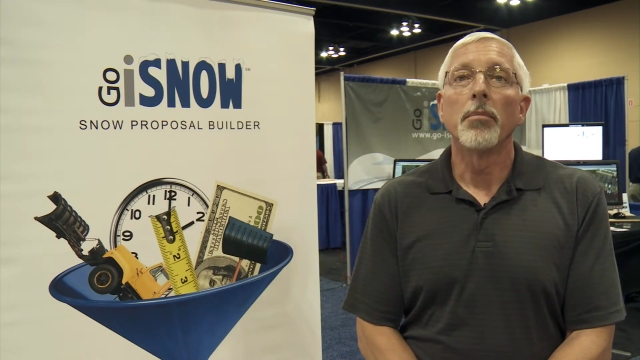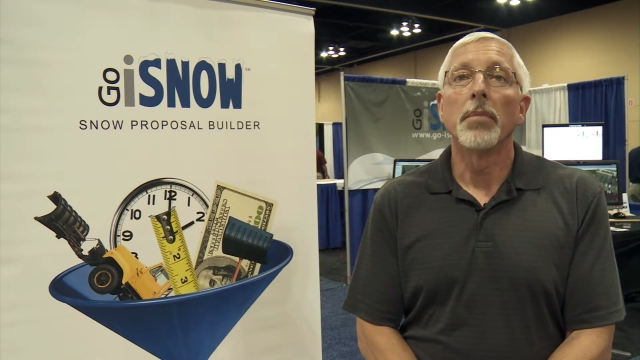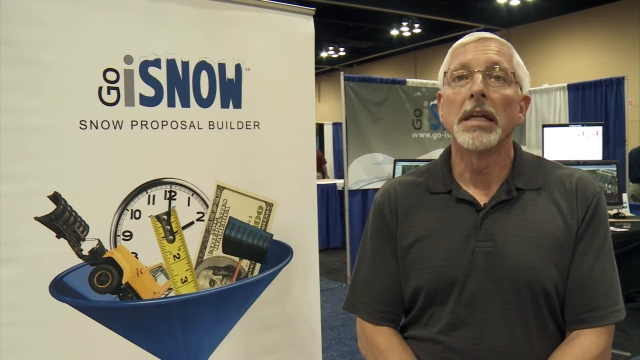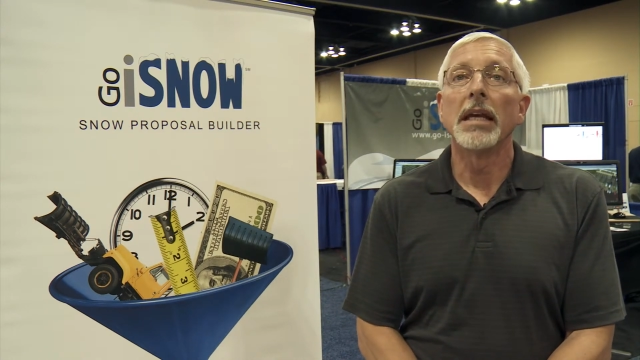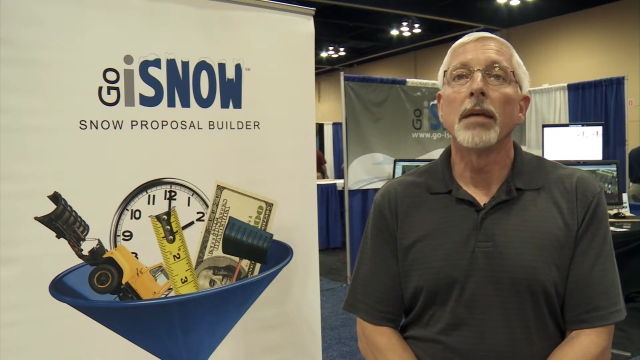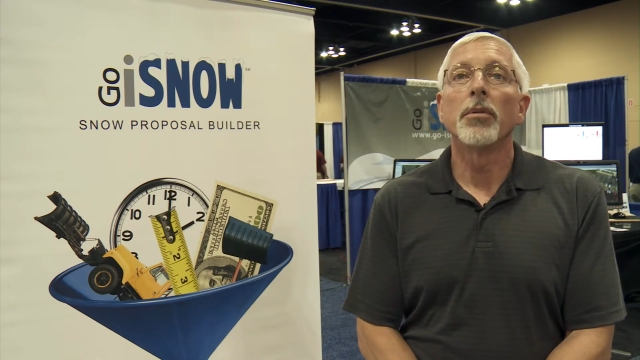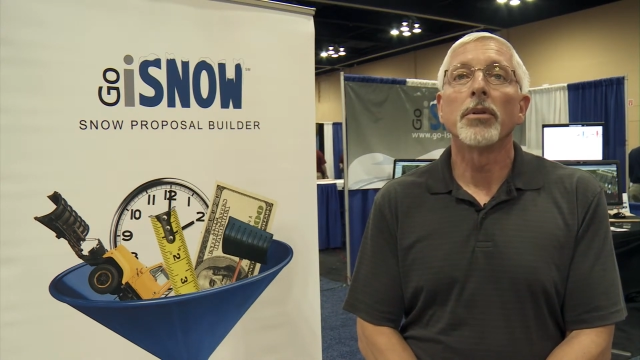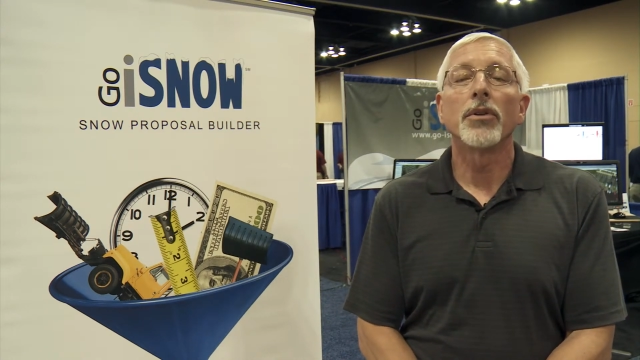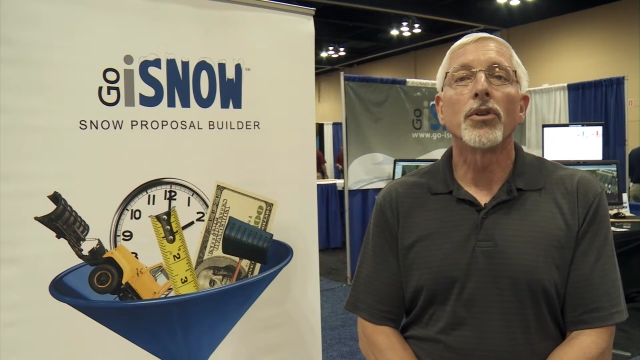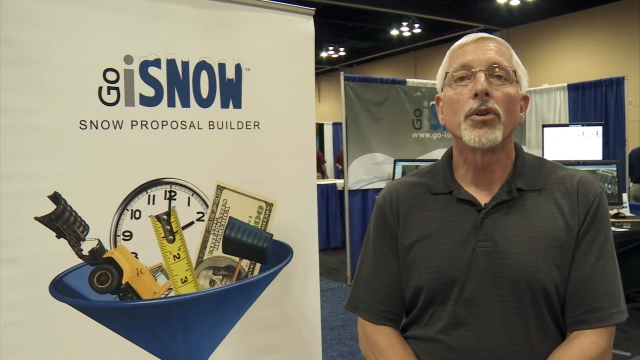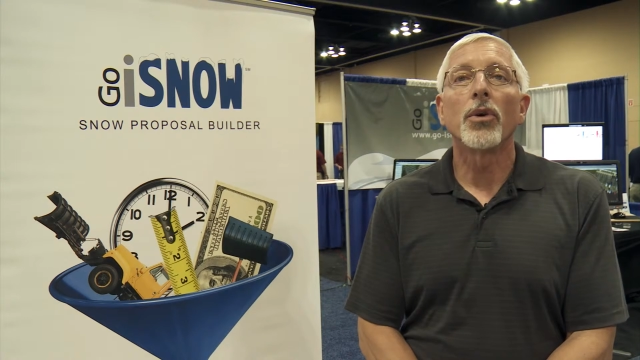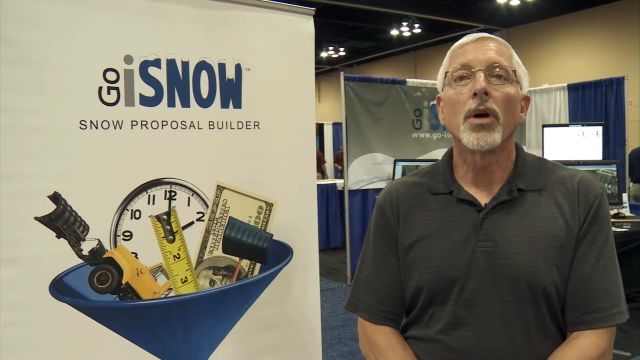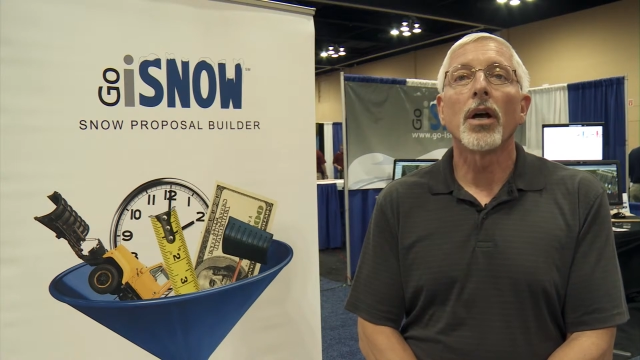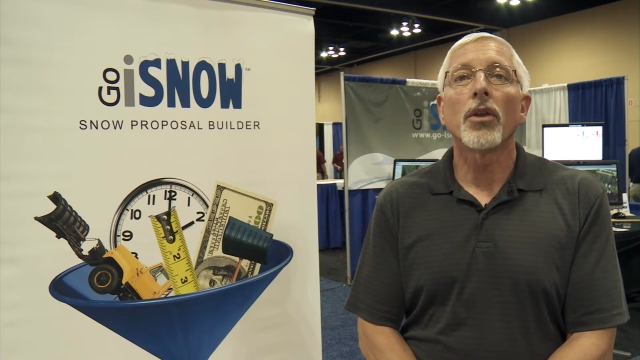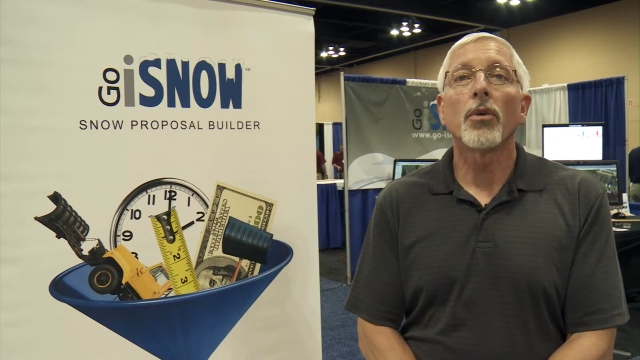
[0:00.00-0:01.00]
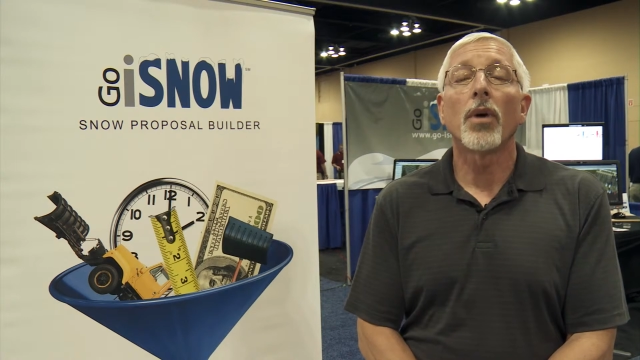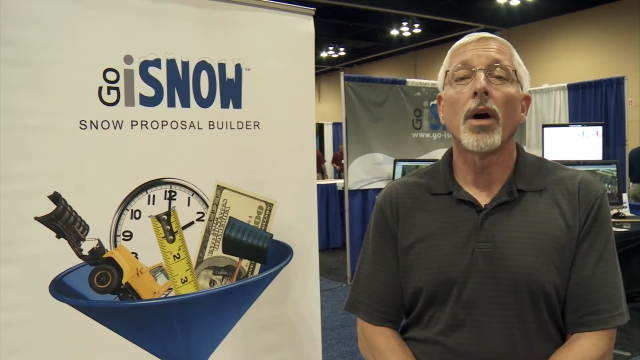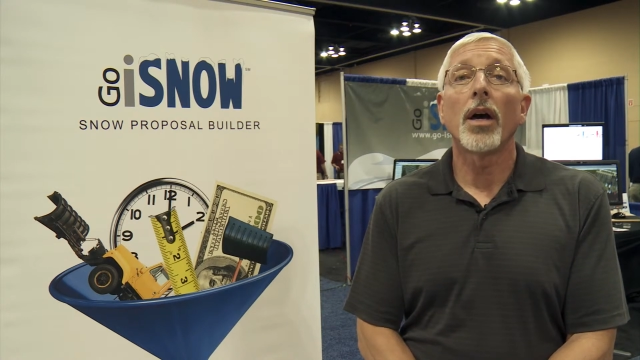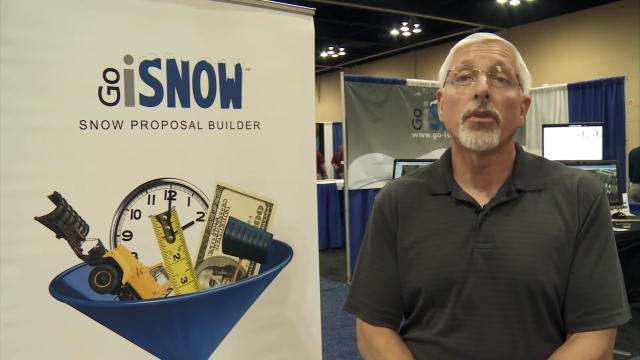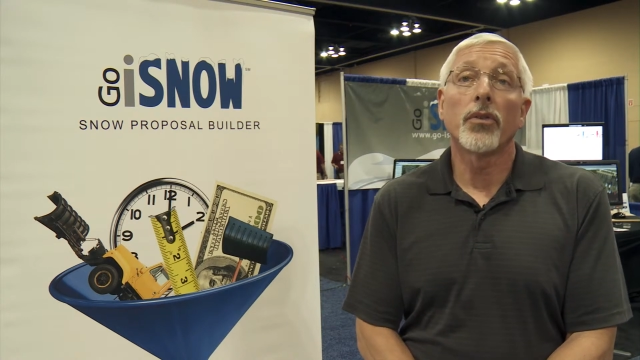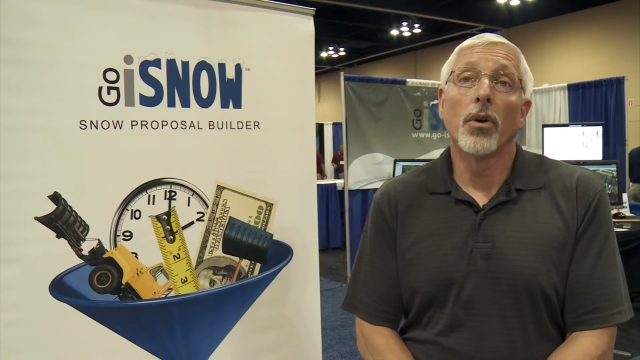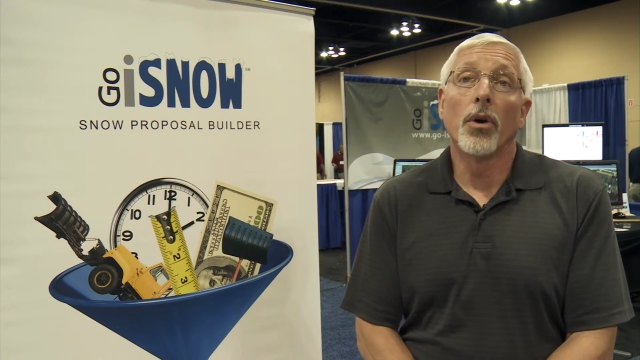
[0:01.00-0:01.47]
been able to do
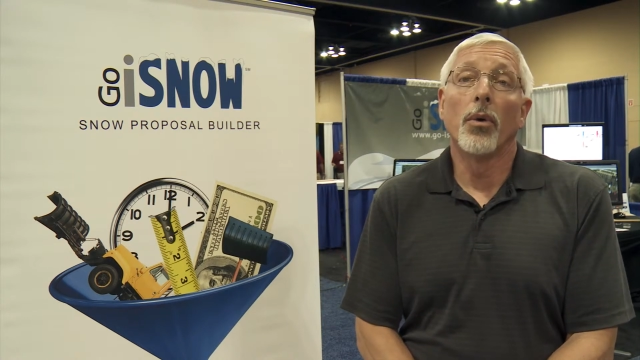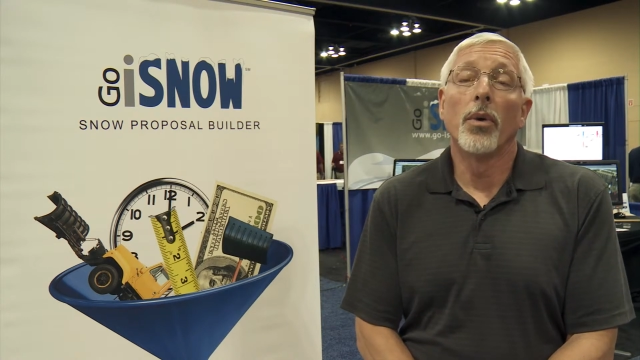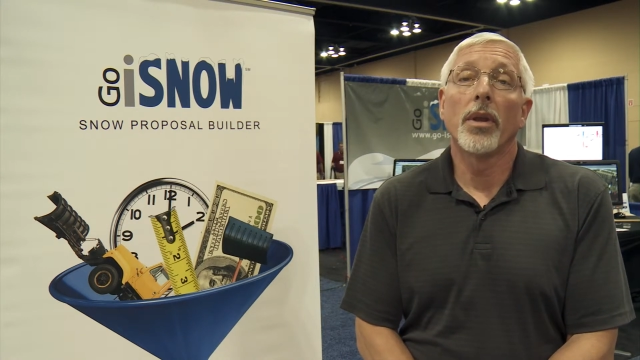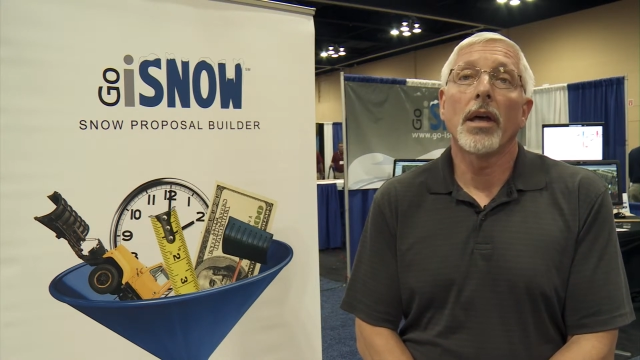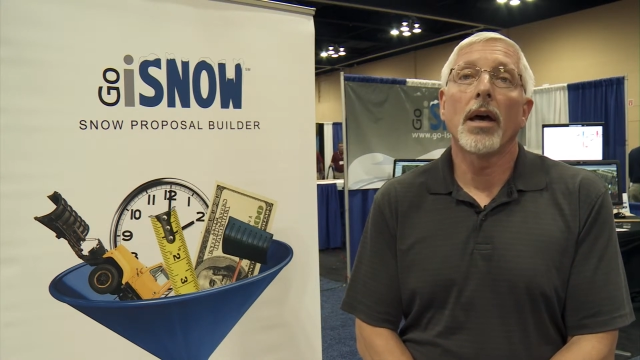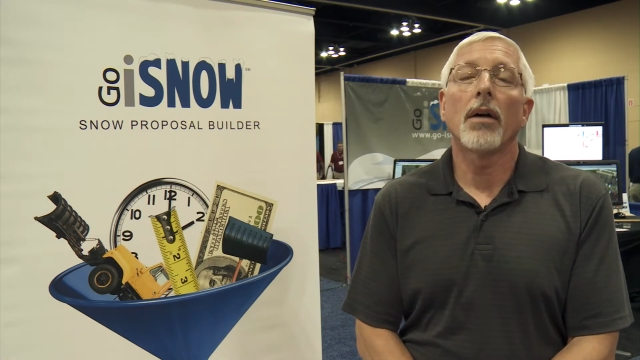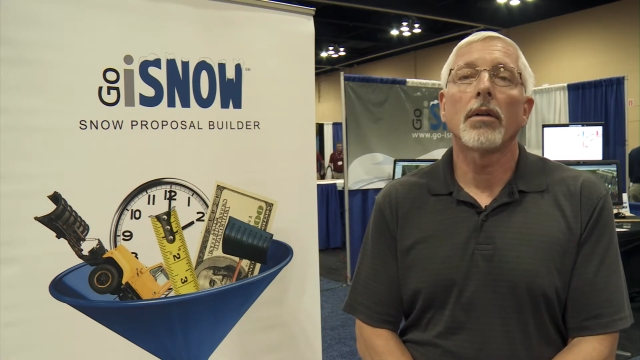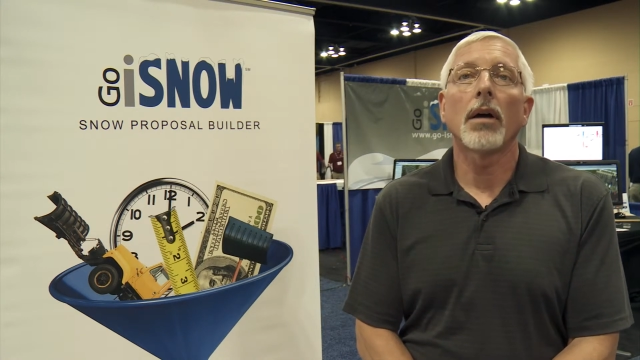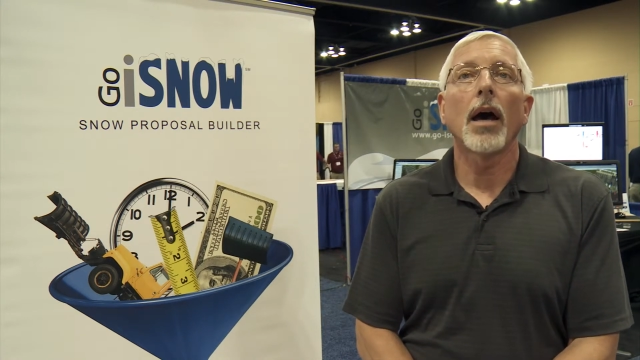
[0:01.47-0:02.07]
otherwise without